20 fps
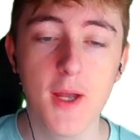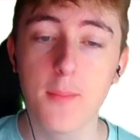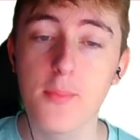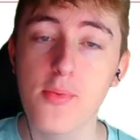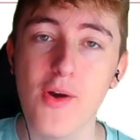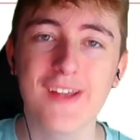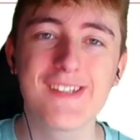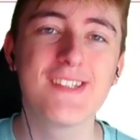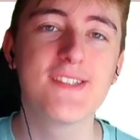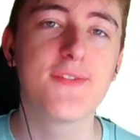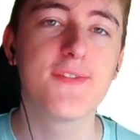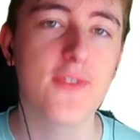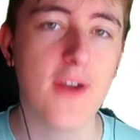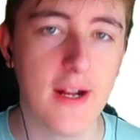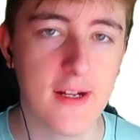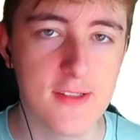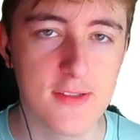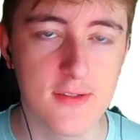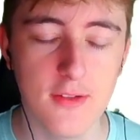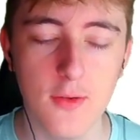price is
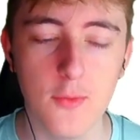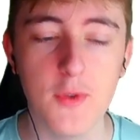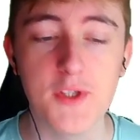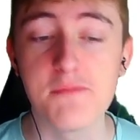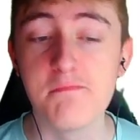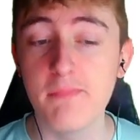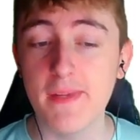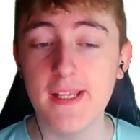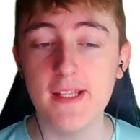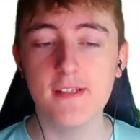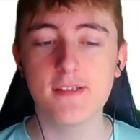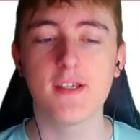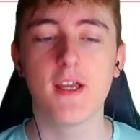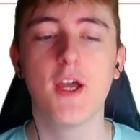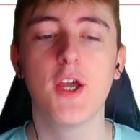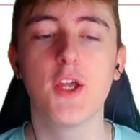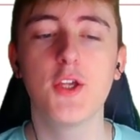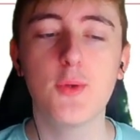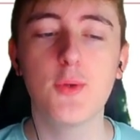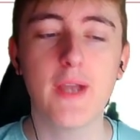fractal, which means
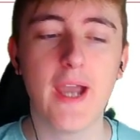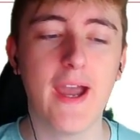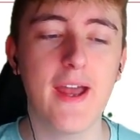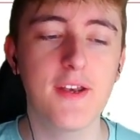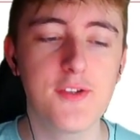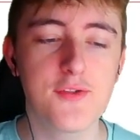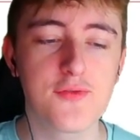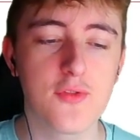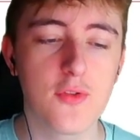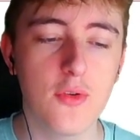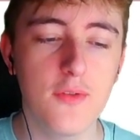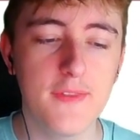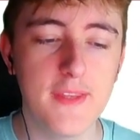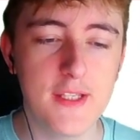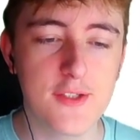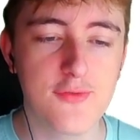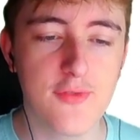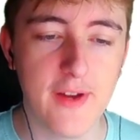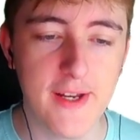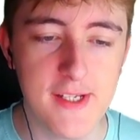you can draw
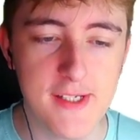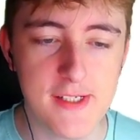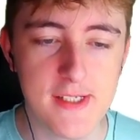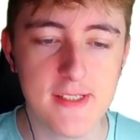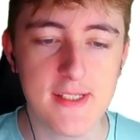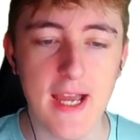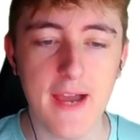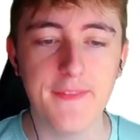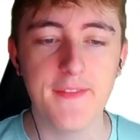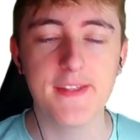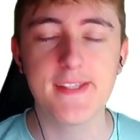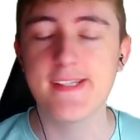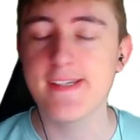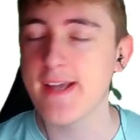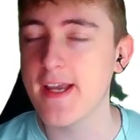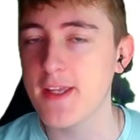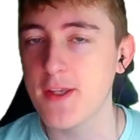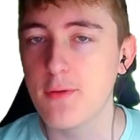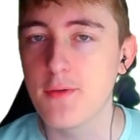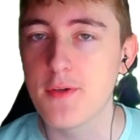these ranges, and the
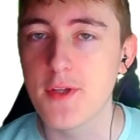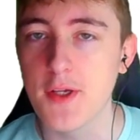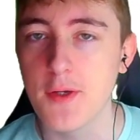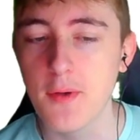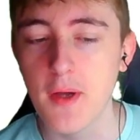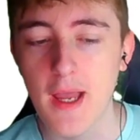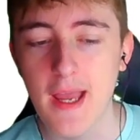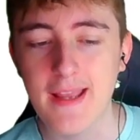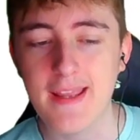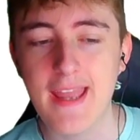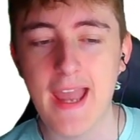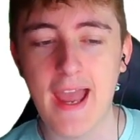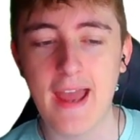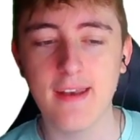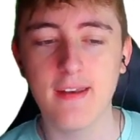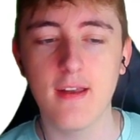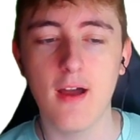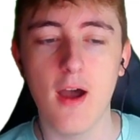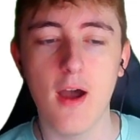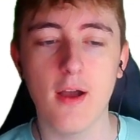TA you do
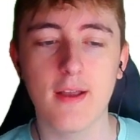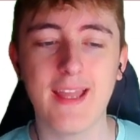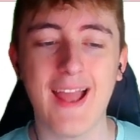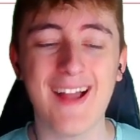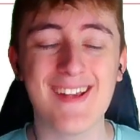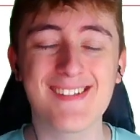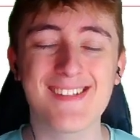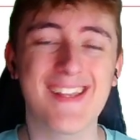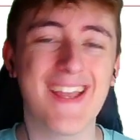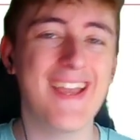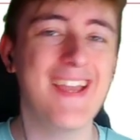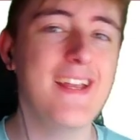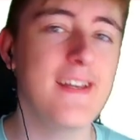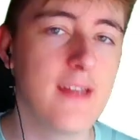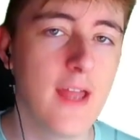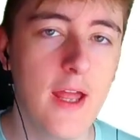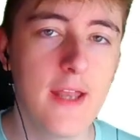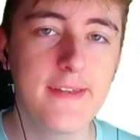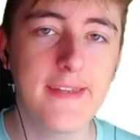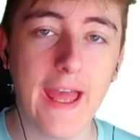can cascade
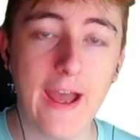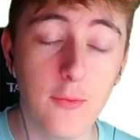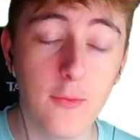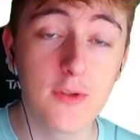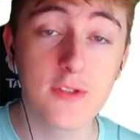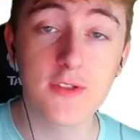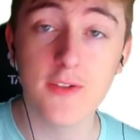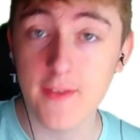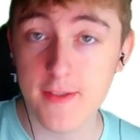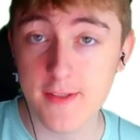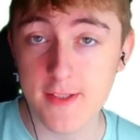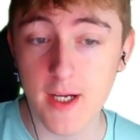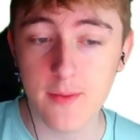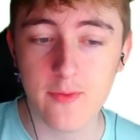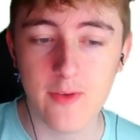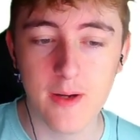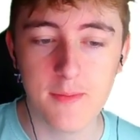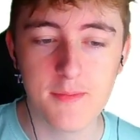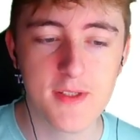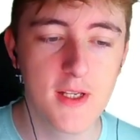downwards on the time
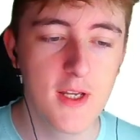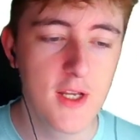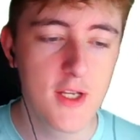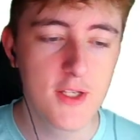frames.